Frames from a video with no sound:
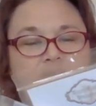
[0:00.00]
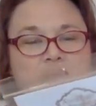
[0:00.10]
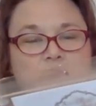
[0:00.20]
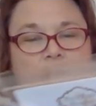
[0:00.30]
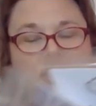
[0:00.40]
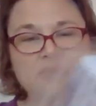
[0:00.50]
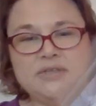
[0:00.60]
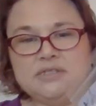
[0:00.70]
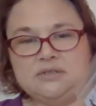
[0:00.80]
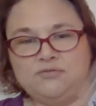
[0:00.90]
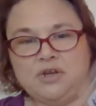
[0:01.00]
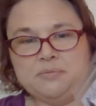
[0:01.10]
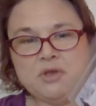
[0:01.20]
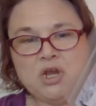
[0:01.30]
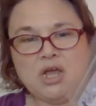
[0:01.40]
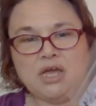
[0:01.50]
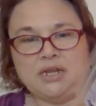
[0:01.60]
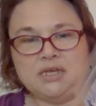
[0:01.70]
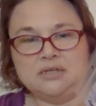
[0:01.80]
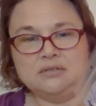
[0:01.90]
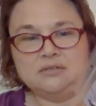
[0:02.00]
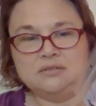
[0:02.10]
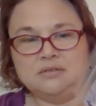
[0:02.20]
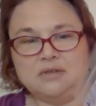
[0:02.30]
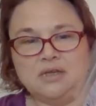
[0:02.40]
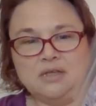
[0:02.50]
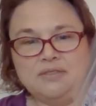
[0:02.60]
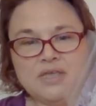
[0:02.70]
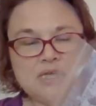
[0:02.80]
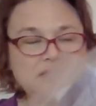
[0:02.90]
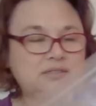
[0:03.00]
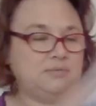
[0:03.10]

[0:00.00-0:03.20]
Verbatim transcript: So all of these different Americana things.